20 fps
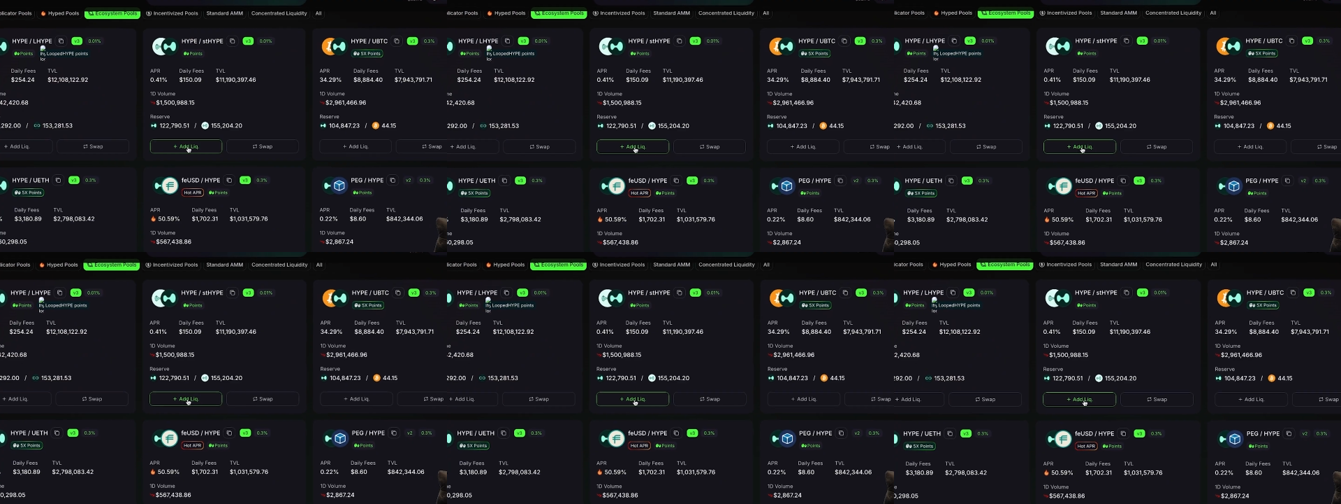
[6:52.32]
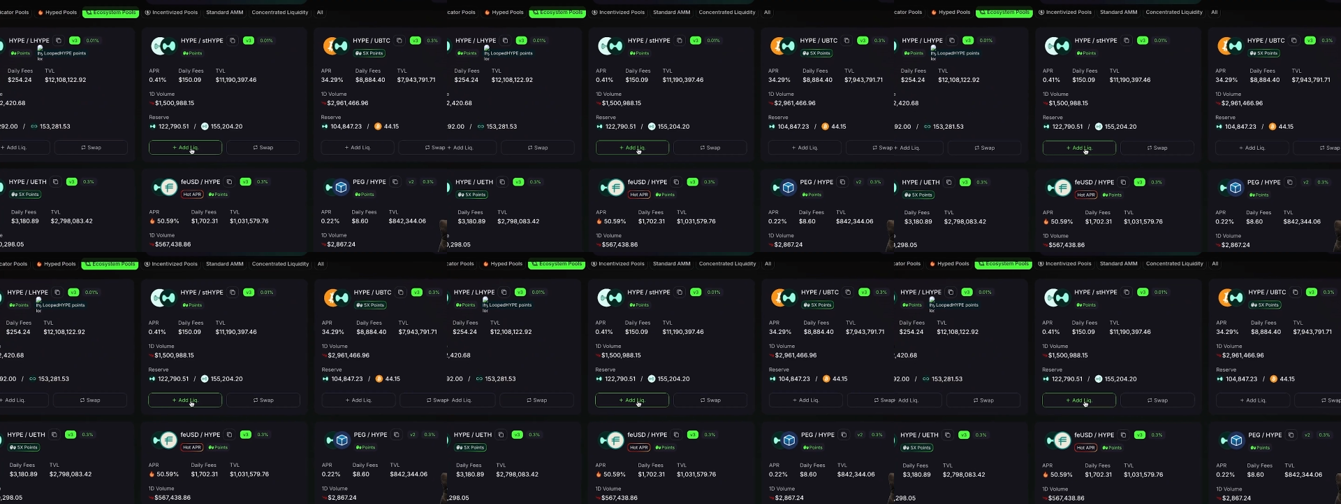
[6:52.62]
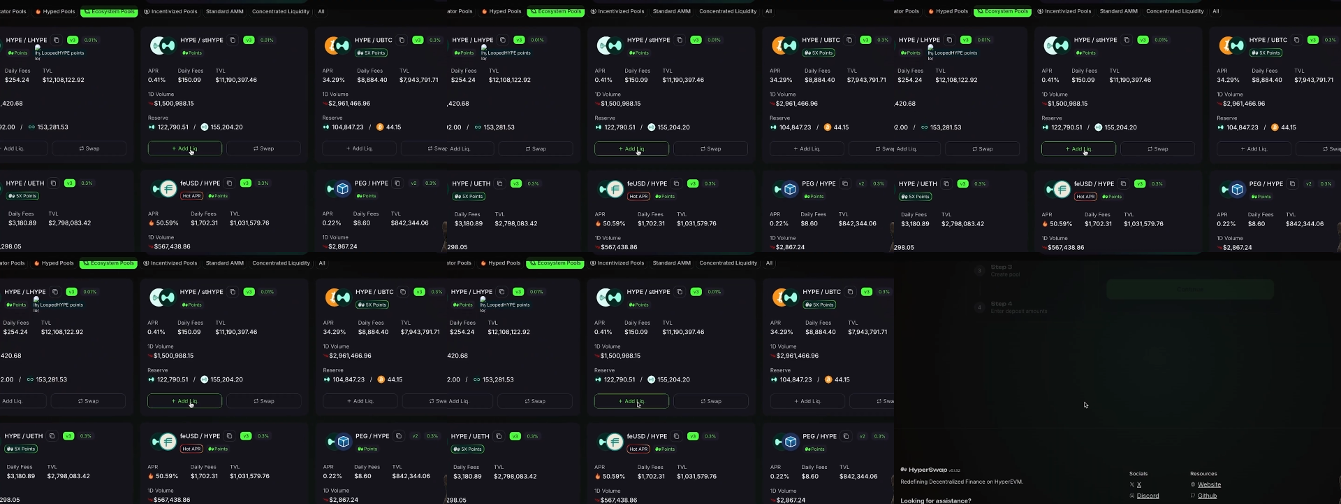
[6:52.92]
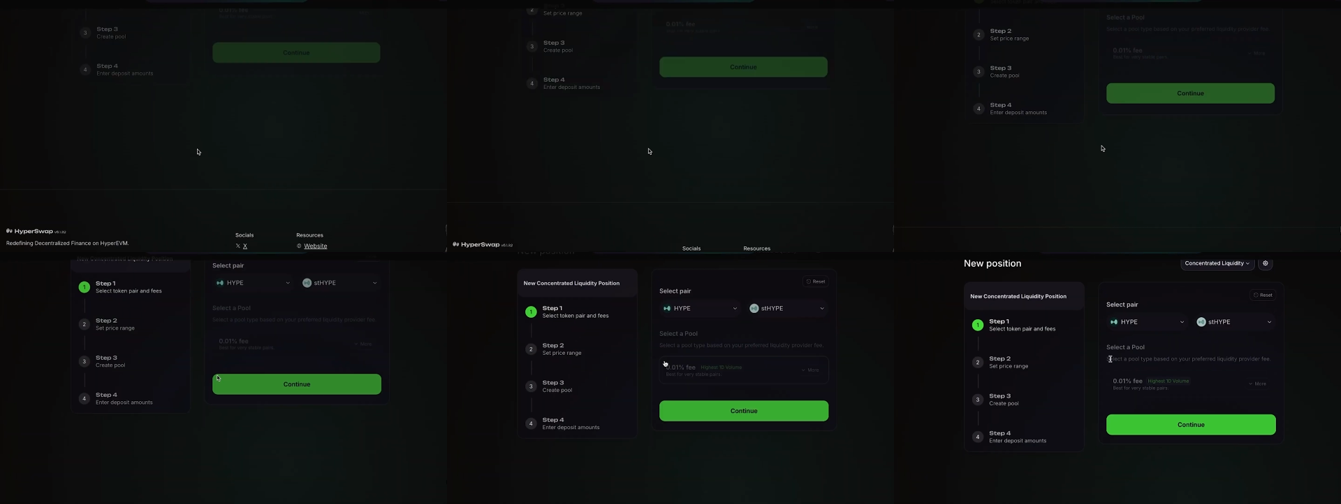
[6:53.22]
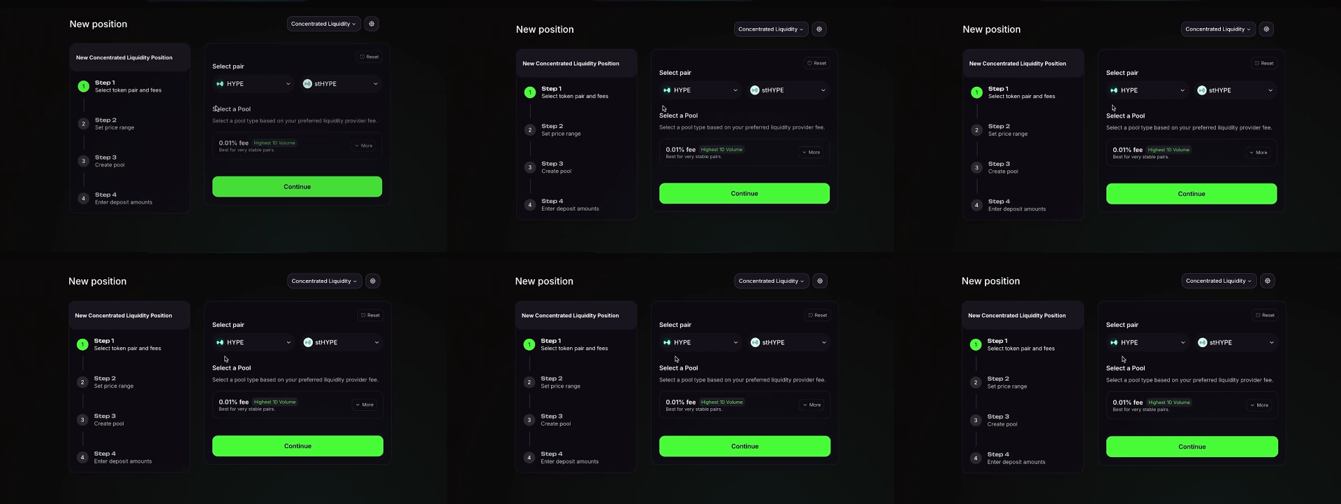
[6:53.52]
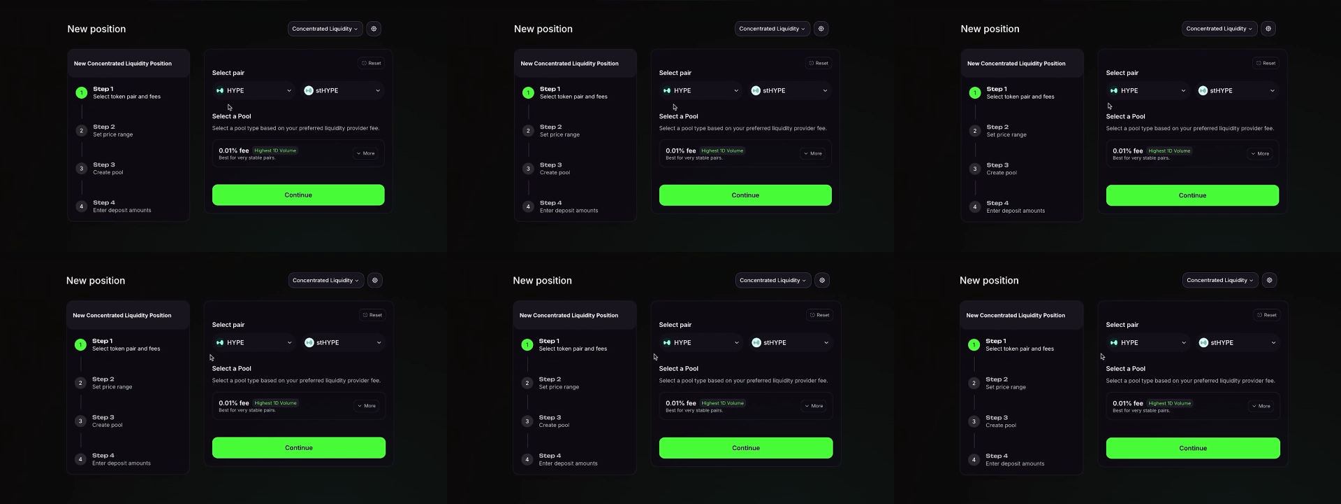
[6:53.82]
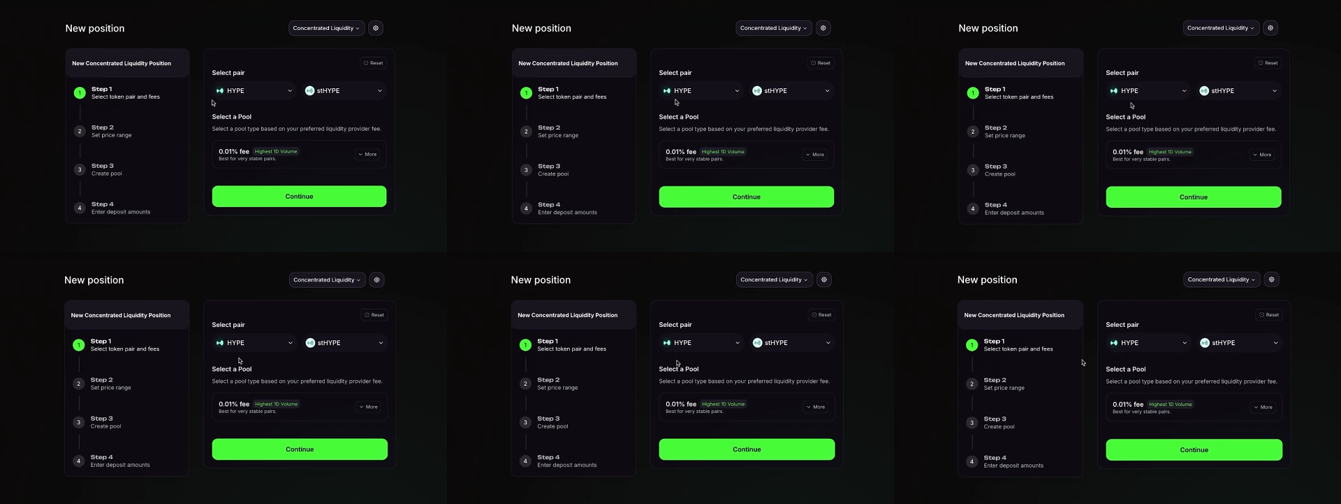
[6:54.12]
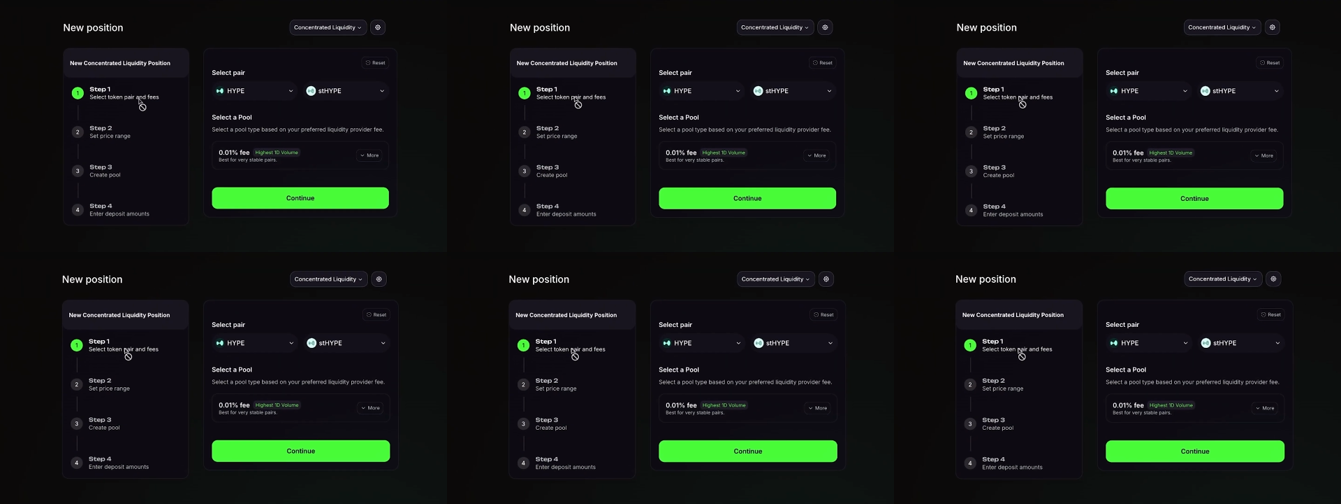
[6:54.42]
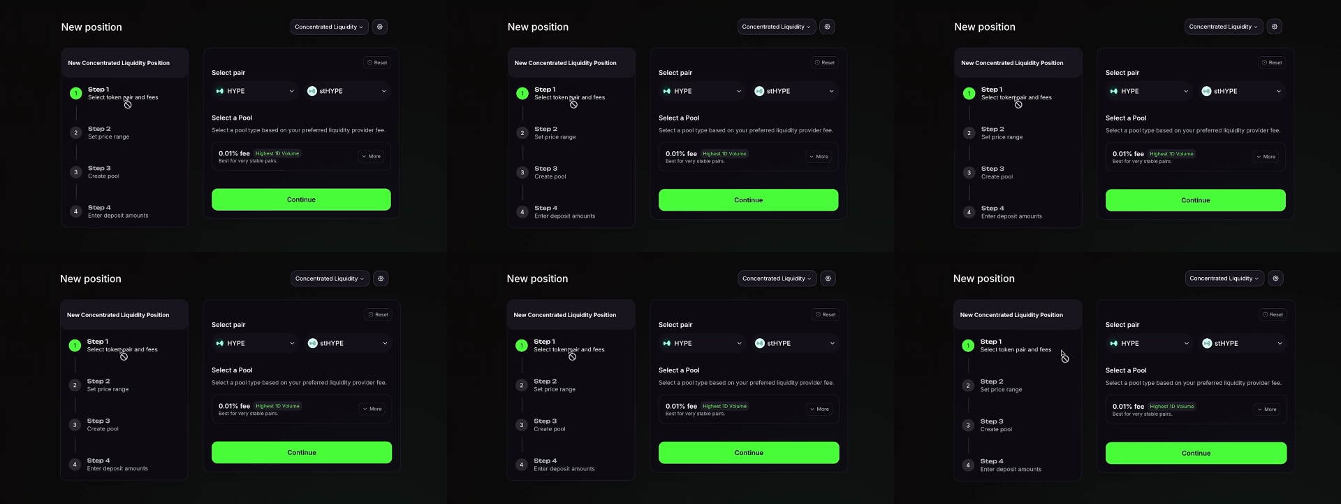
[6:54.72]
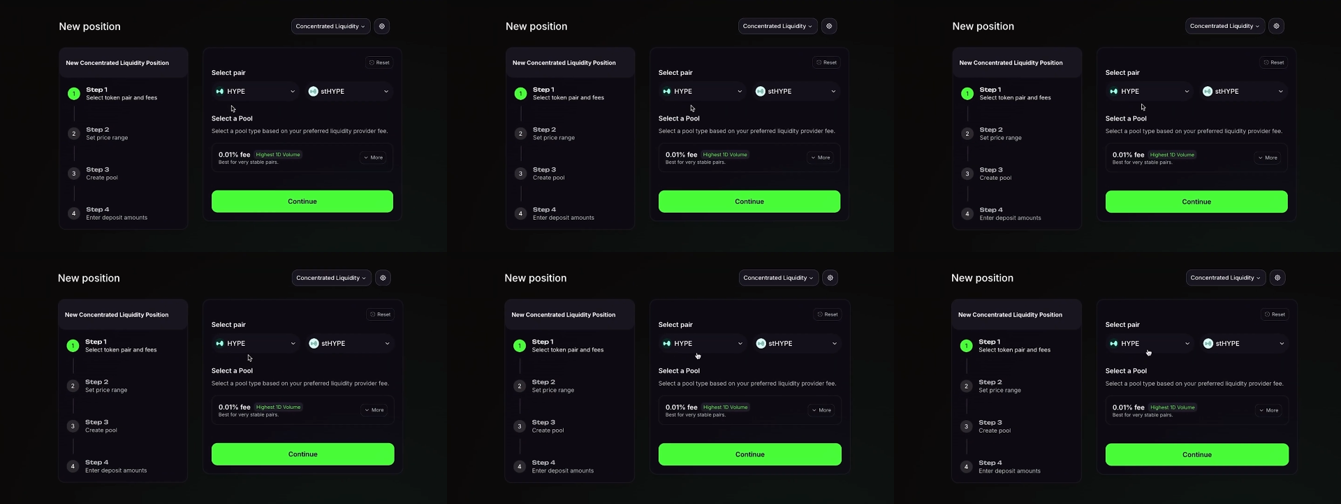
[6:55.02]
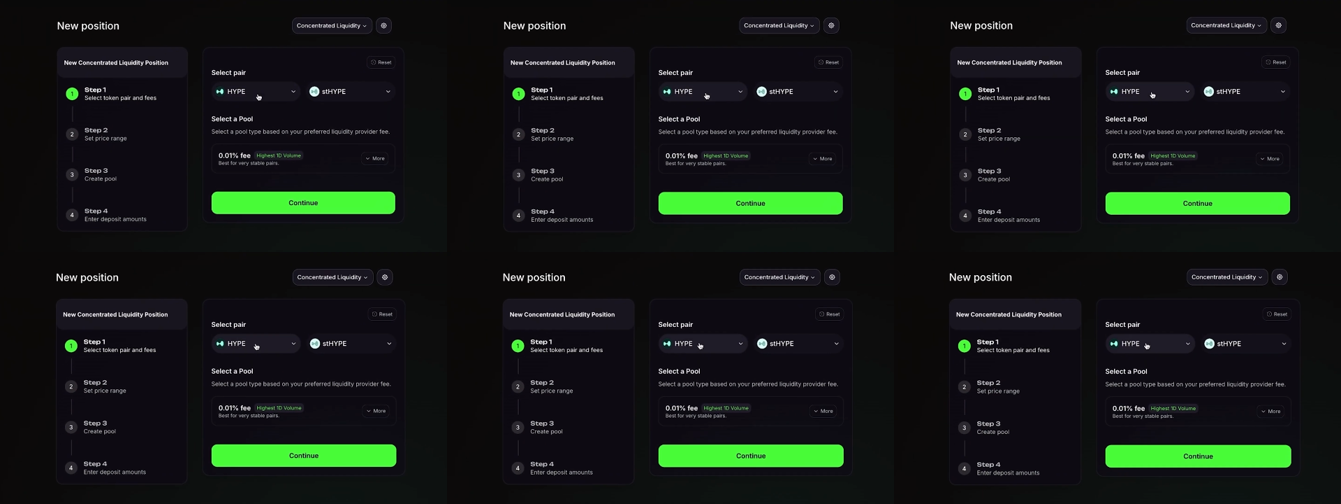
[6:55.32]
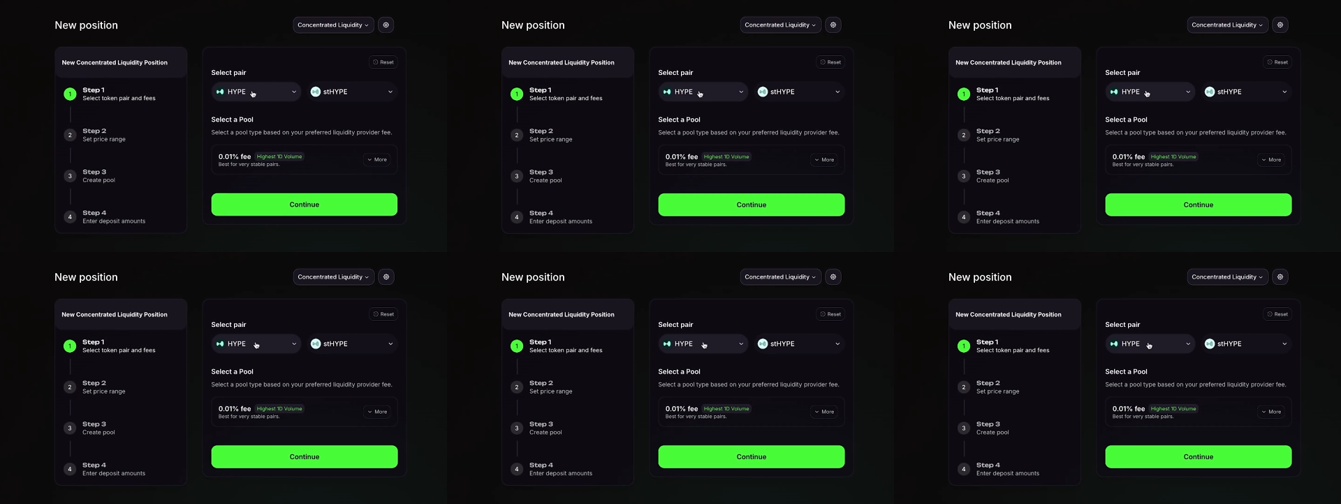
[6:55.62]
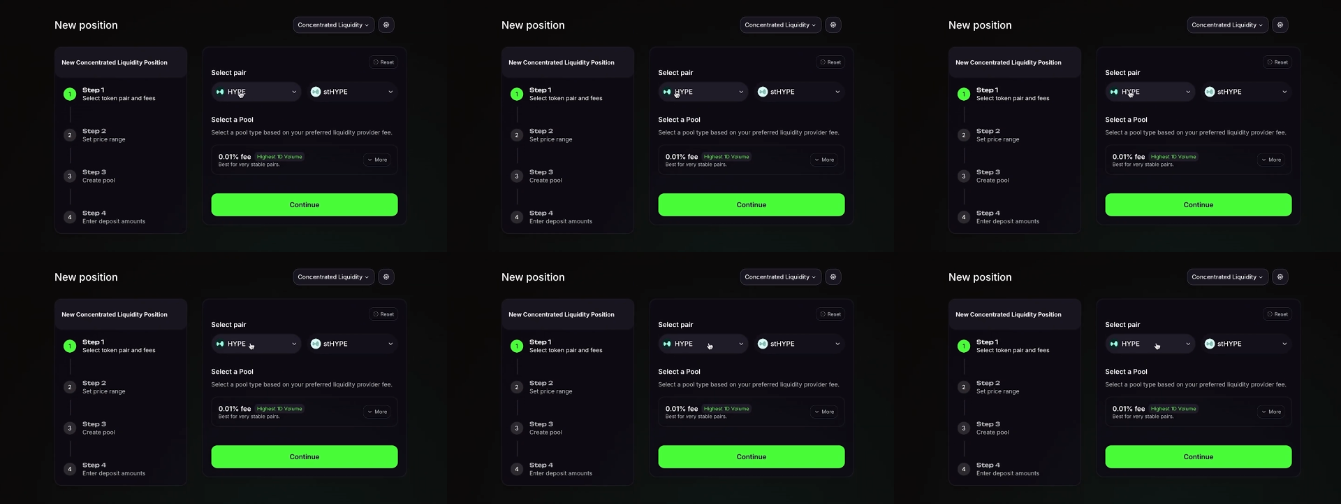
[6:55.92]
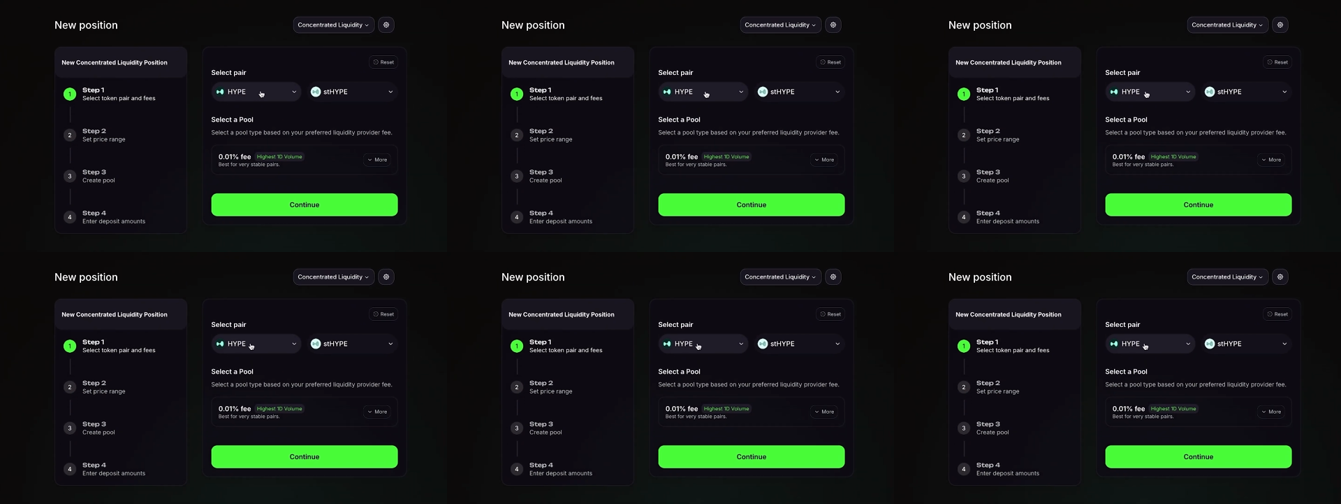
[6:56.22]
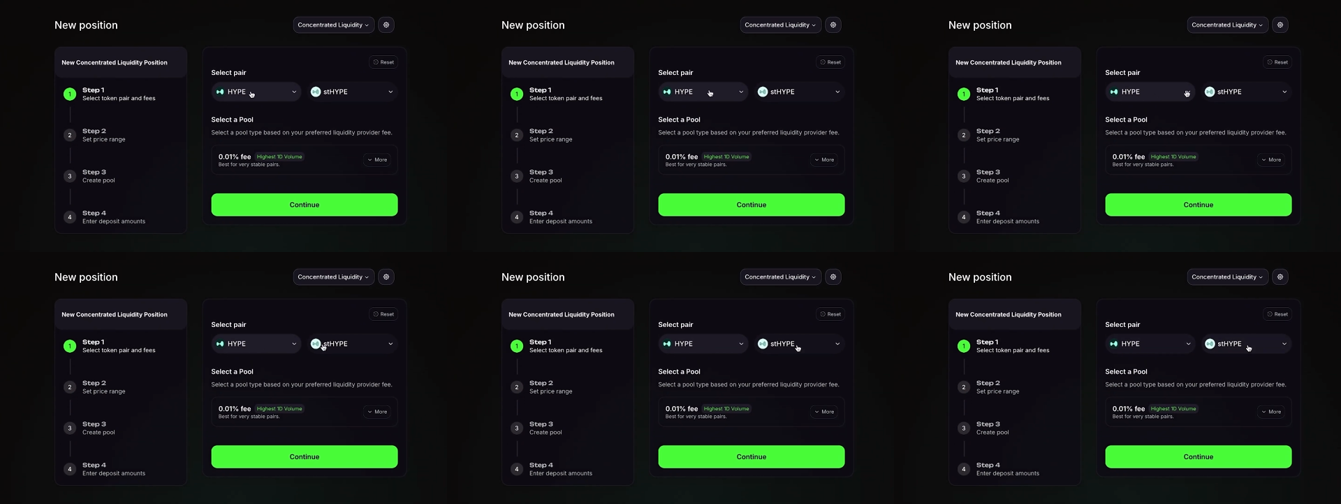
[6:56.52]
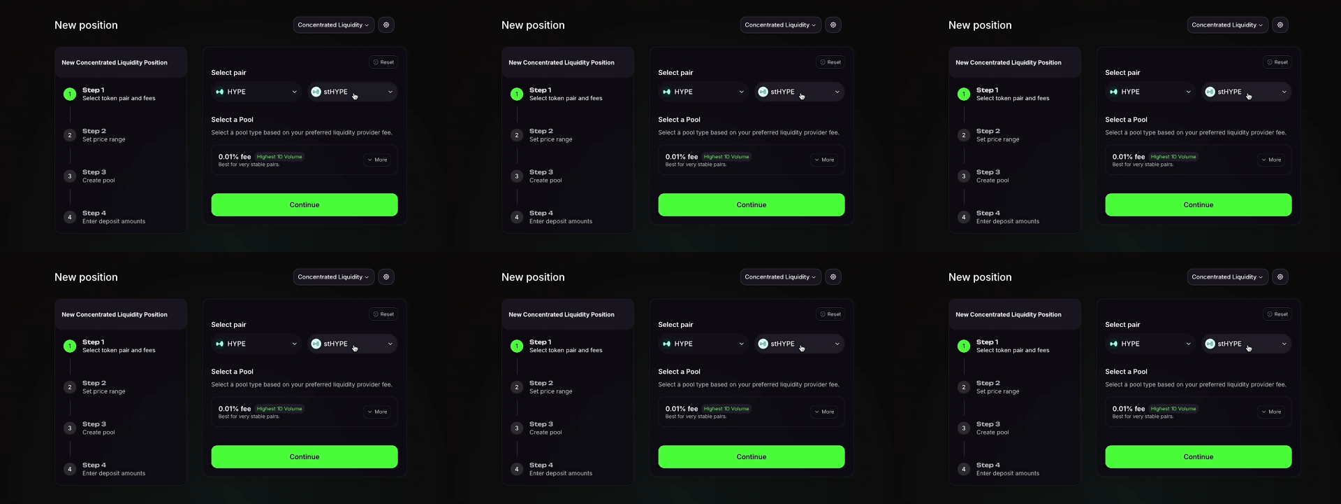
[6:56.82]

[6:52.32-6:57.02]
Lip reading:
Nobody's mouth can be seen.